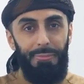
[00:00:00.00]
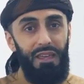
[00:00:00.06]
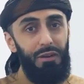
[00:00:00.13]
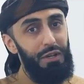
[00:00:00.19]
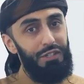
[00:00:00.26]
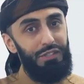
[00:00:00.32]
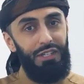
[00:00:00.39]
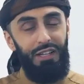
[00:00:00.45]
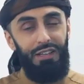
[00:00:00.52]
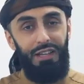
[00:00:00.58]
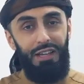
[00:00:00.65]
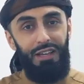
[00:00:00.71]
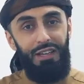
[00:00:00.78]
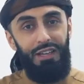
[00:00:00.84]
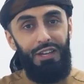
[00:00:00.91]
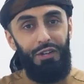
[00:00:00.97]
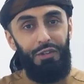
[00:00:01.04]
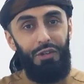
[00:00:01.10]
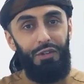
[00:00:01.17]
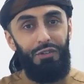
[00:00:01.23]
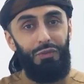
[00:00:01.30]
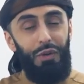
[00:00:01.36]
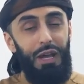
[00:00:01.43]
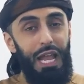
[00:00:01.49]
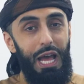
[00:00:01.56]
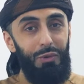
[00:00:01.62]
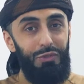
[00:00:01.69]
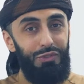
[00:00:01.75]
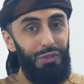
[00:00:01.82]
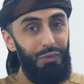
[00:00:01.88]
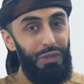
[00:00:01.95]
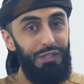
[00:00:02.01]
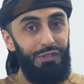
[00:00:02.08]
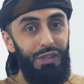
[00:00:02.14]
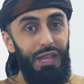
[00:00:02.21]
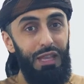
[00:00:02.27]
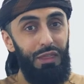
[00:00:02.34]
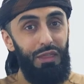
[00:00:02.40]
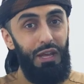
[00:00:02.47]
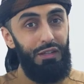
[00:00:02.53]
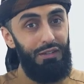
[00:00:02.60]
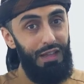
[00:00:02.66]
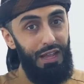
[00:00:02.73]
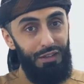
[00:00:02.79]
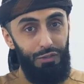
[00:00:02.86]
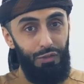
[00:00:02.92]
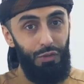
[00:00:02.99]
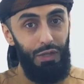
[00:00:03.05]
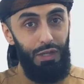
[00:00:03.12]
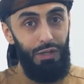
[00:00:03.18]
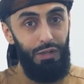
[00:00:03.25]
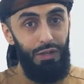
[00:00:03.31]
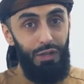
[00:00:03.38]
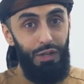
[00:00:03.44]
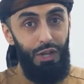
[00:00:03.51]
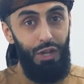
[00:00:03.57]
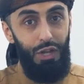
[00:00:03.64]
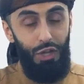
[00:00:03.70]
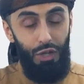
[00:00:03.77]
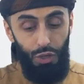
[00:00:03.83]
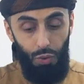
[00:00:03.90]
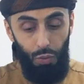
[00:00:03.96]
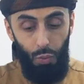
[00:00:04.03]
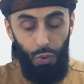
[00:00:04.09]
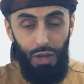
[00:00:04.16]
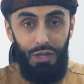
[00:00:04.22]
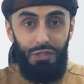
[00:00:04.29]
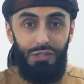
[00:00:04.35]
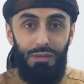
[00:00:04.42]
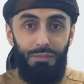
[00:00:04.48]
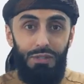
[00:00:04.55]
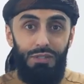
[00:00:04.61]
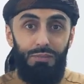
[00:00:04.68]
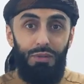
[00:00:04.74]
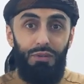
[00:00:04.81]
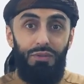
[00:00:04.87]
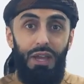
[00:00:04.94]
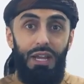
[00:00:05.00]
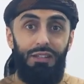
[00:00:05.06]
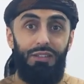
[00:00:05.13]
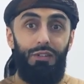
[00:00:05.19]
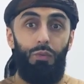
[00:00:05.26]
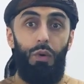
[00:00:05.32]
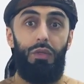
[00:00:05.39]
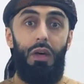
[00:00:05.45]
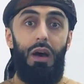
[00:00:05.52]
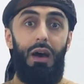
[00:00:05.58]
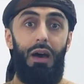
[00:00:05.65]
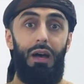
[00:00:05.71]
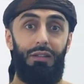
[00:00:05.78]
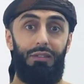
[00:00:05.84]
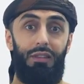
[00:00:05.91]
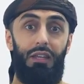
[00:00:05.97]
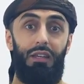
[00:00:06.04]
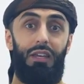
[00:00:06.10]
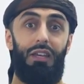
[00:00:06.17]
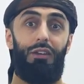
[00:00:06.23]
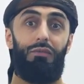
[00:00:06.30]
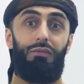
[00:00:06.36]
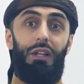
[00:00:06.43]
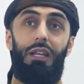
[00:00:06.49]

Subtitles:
We ask Allah to allow us to reach that third category. Worship is perfected when the heart, the king of the